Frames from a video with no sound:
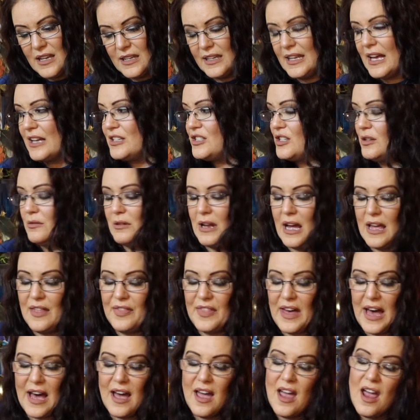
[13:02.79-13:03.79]
Yeah, I do
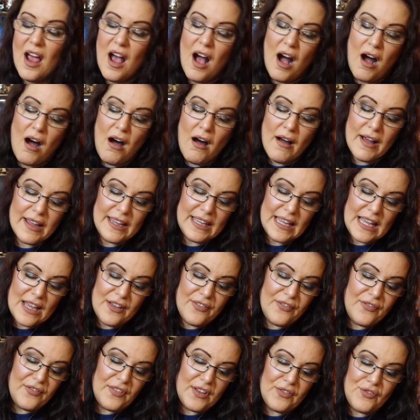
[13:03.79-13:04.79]
like that.
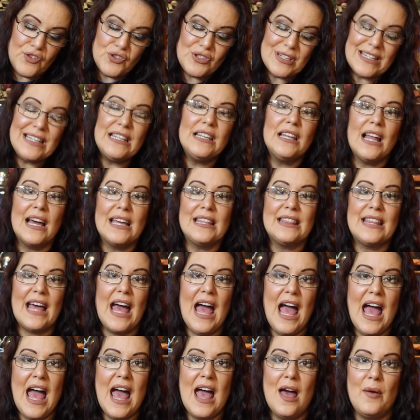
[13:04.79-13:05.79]
If you didn't like the
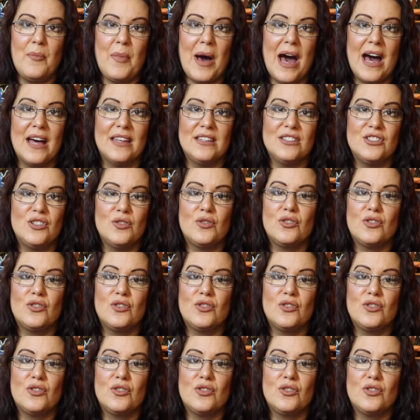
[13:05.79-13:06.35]
hairband,